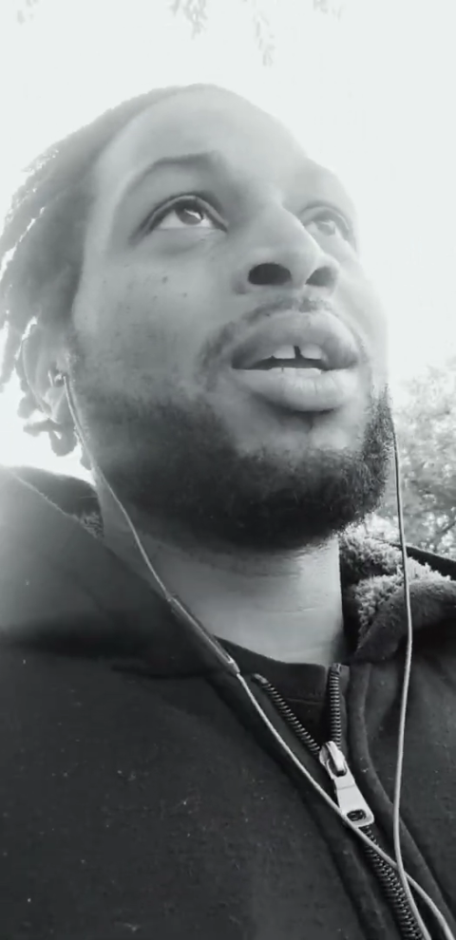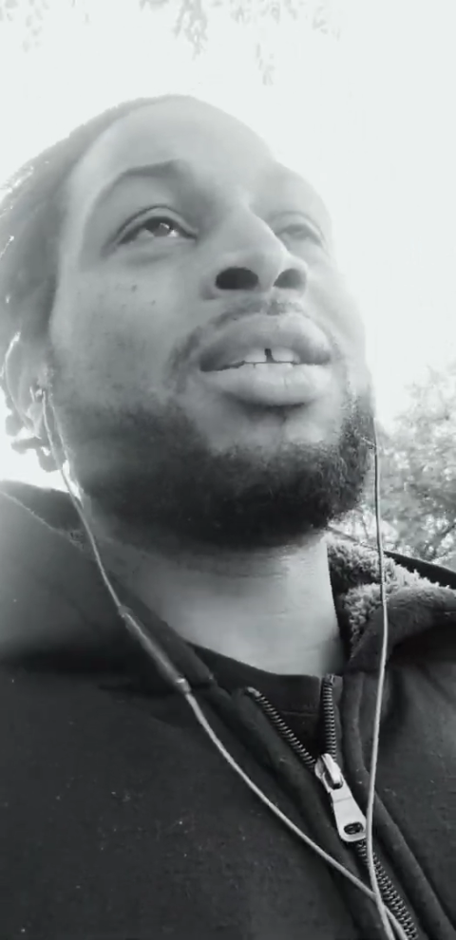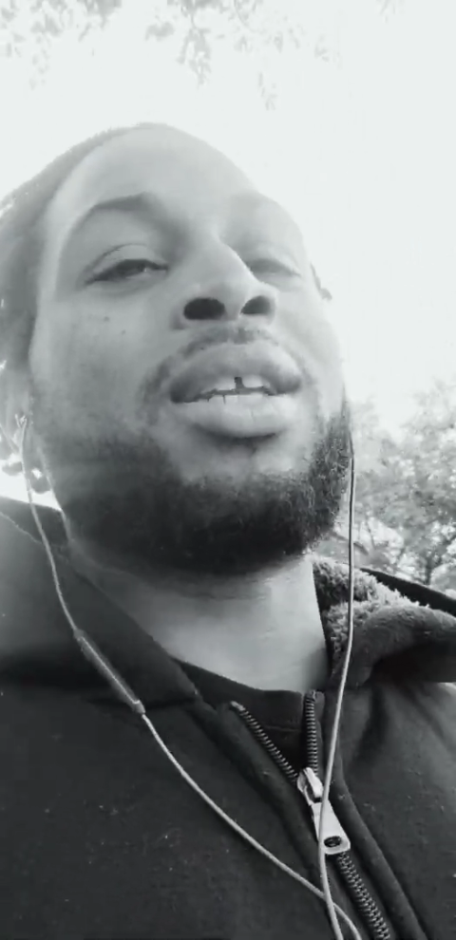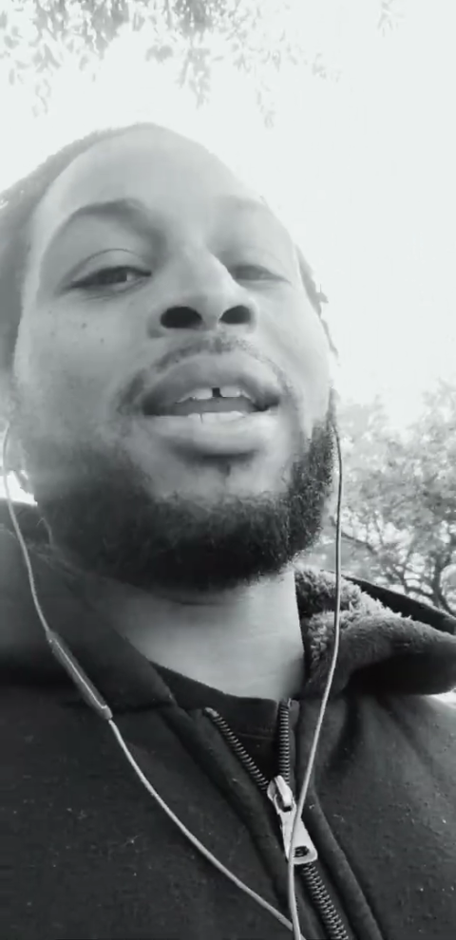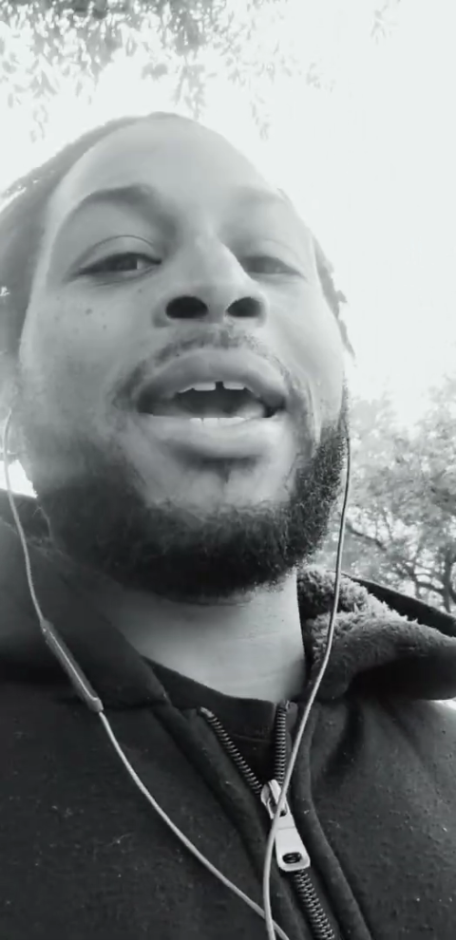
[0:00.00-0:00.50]

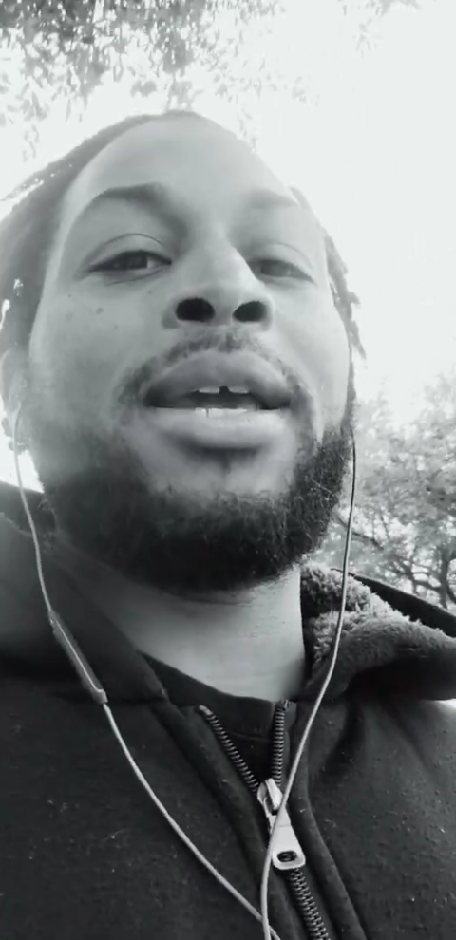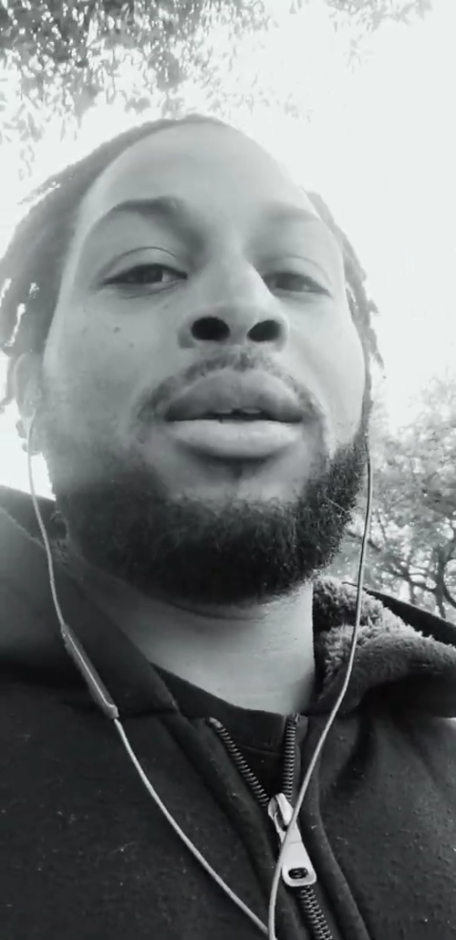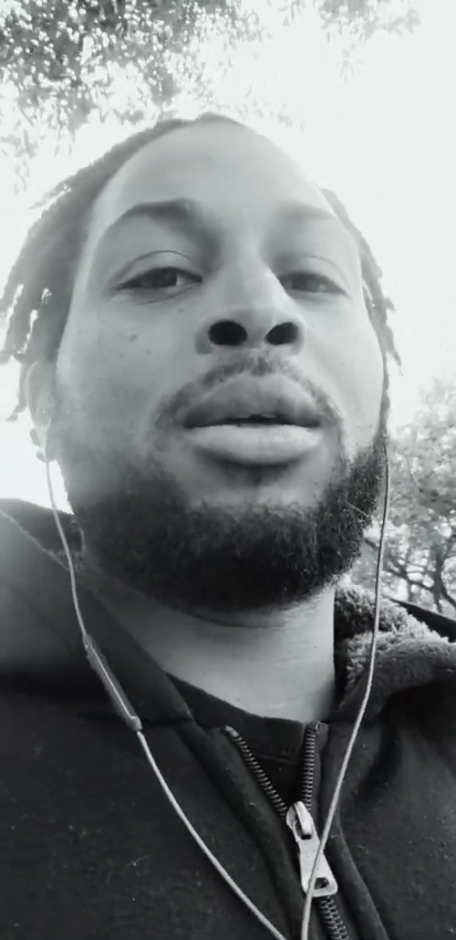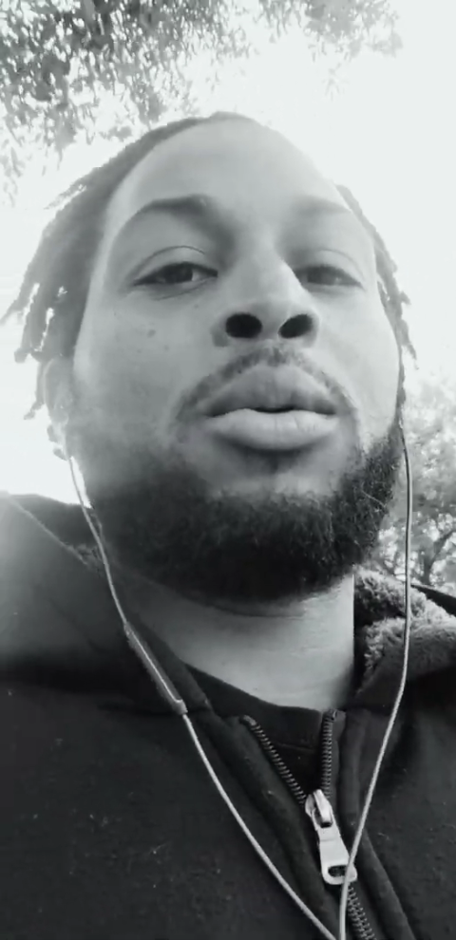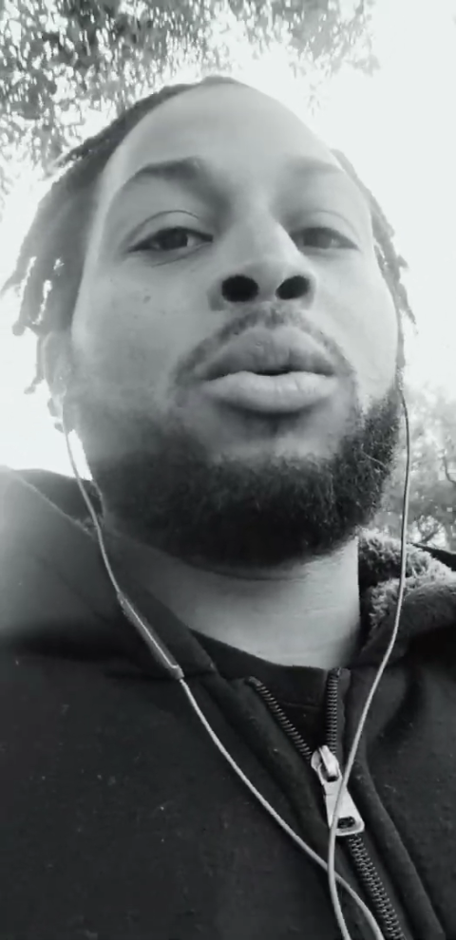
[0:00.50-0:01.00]
Today,
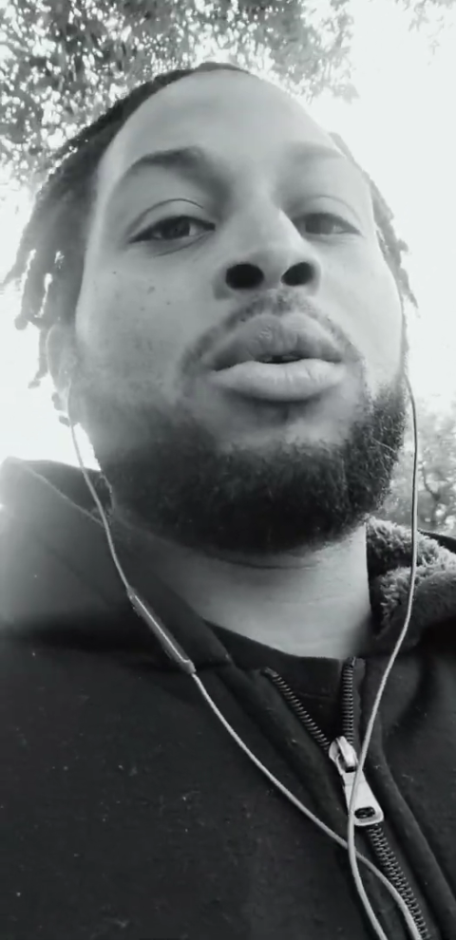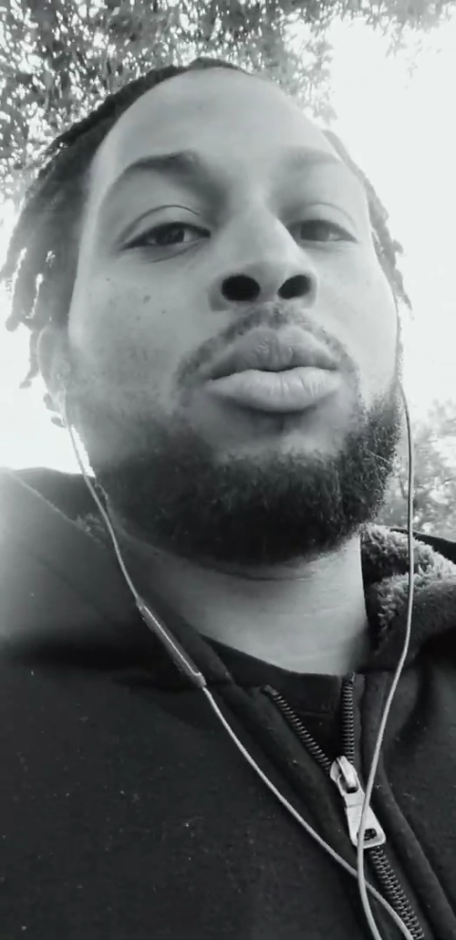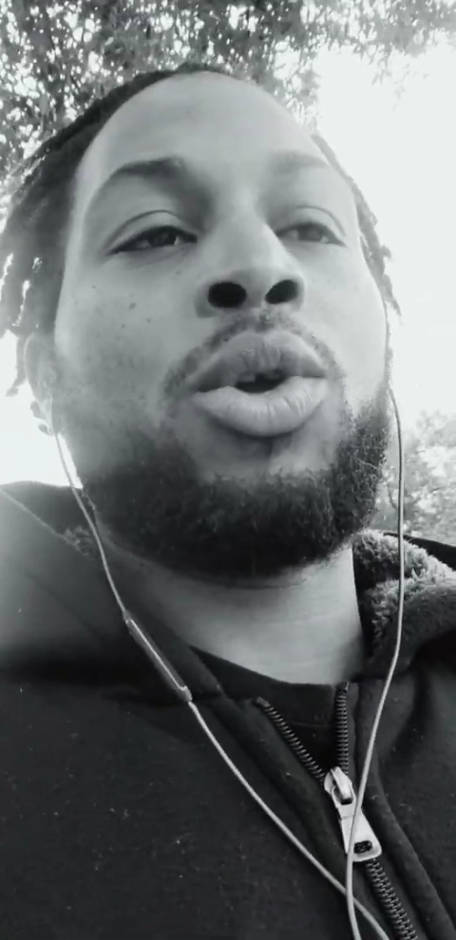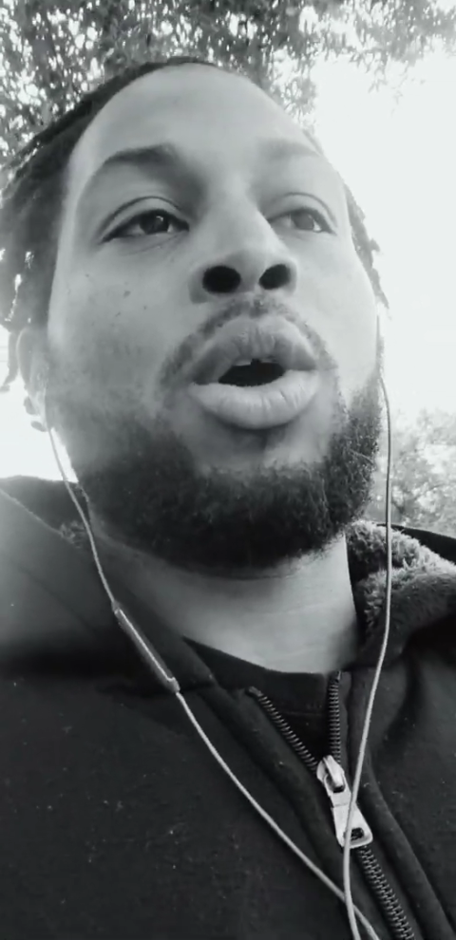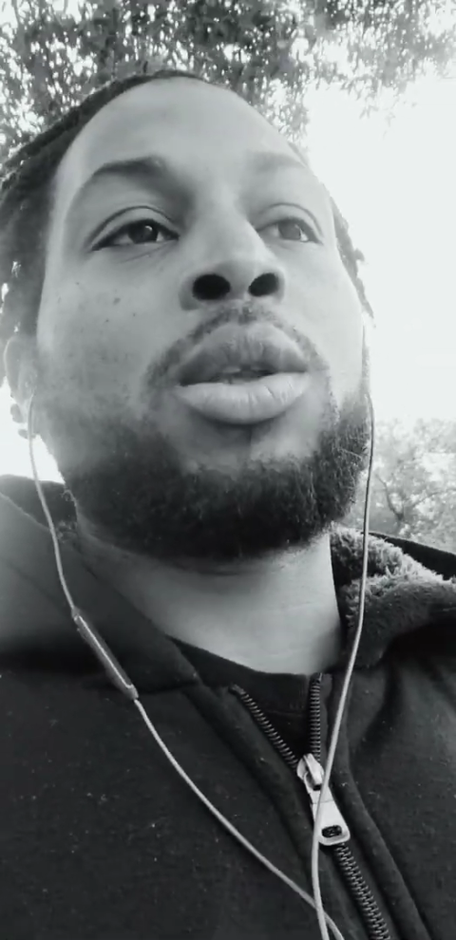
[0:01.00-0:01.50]

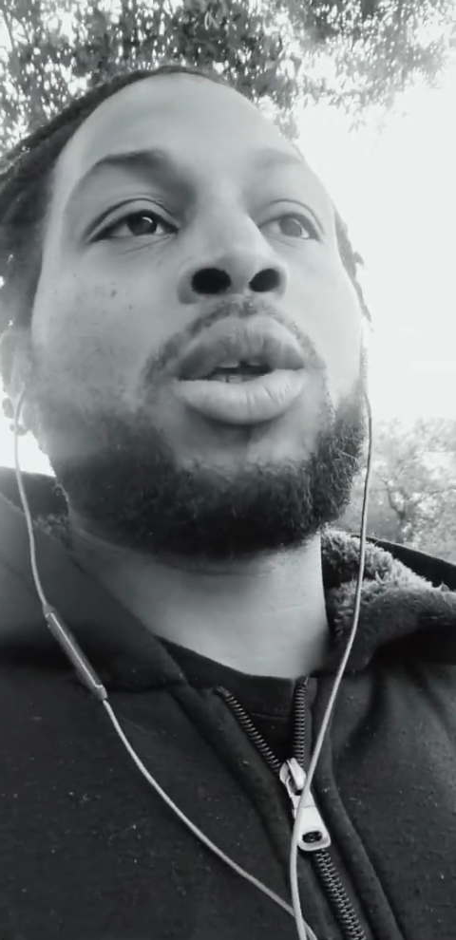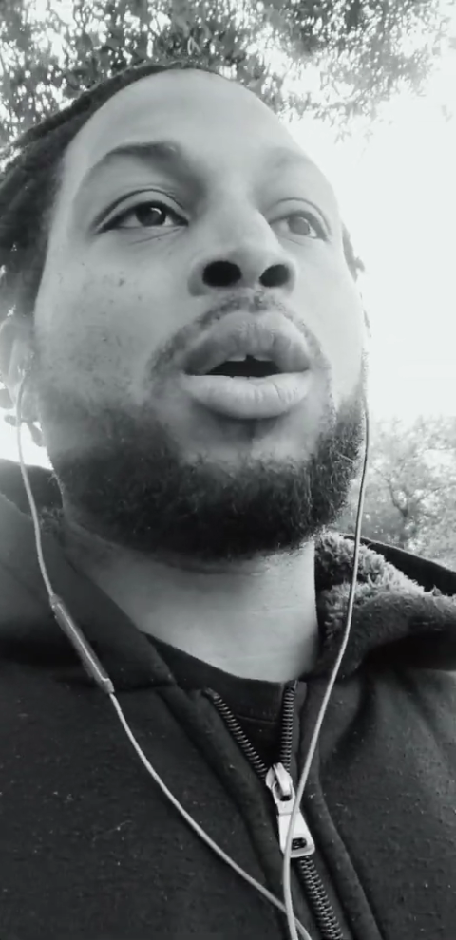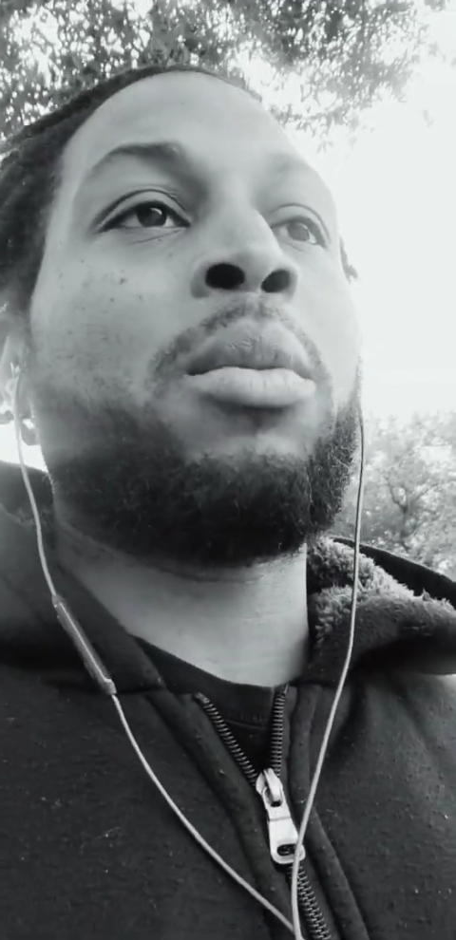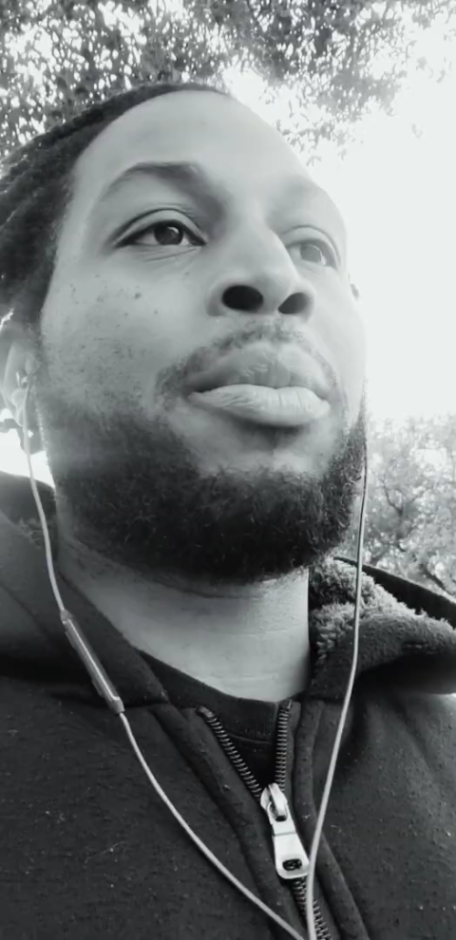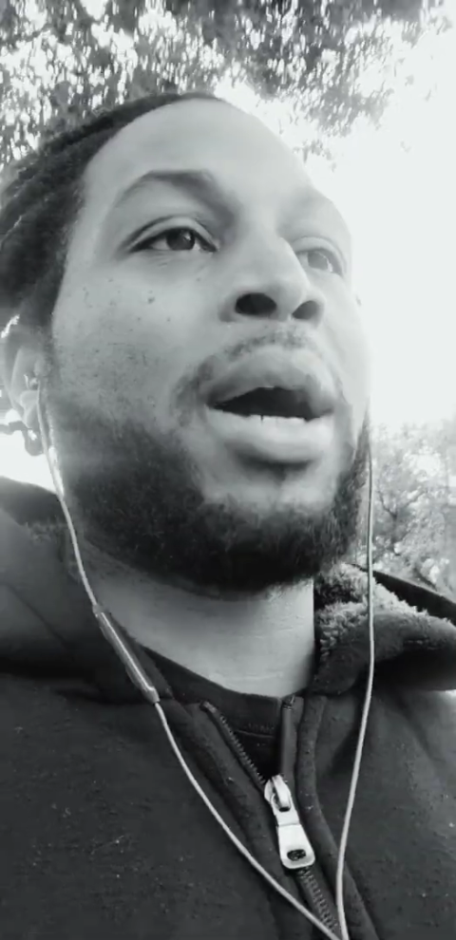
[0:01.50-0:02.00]
we're going to talk
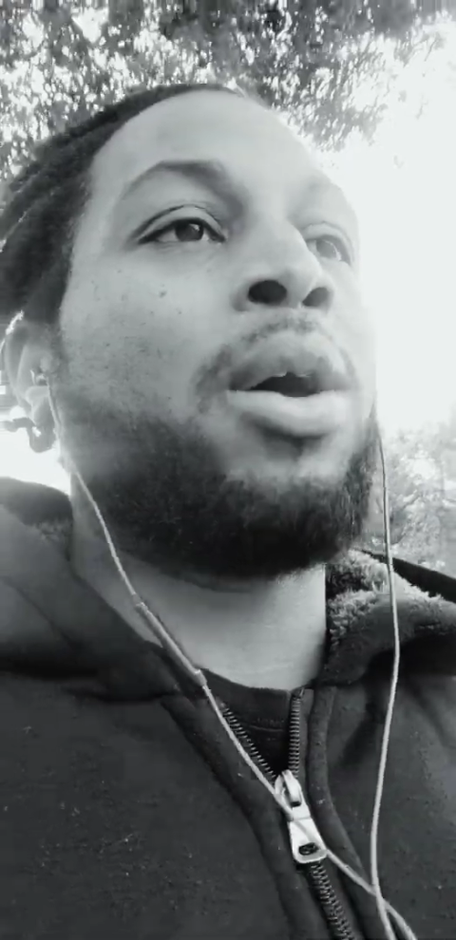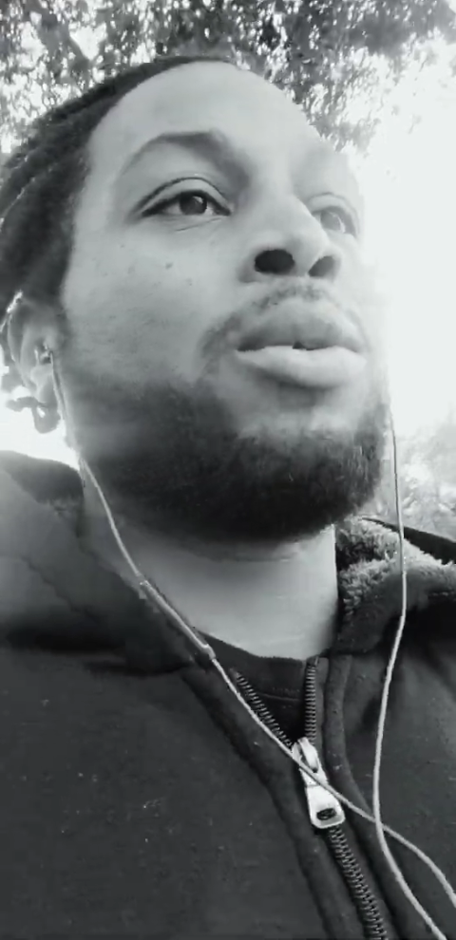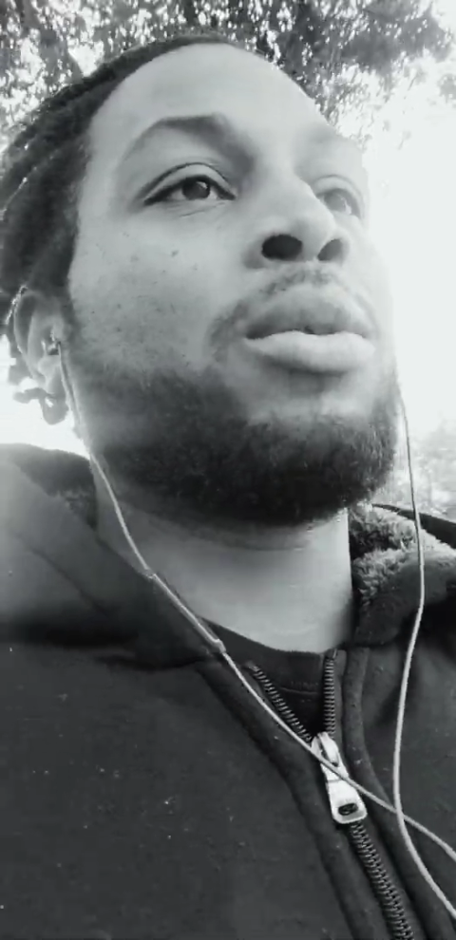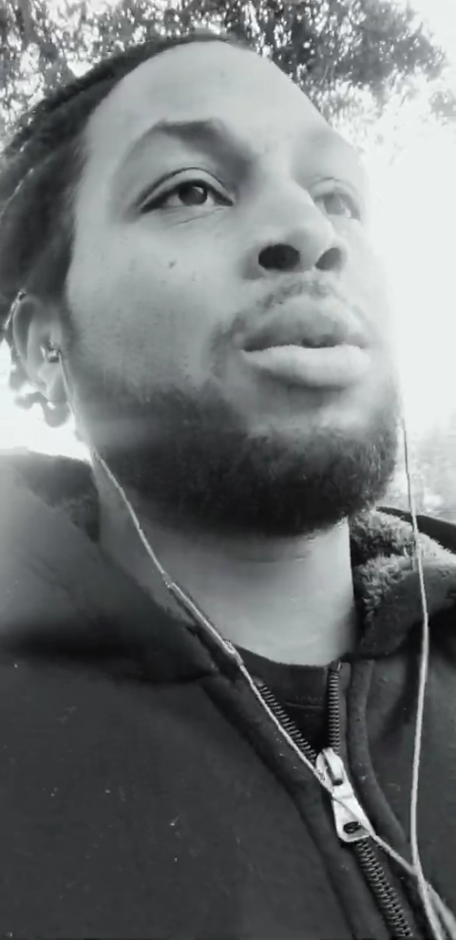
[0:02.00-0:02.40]
about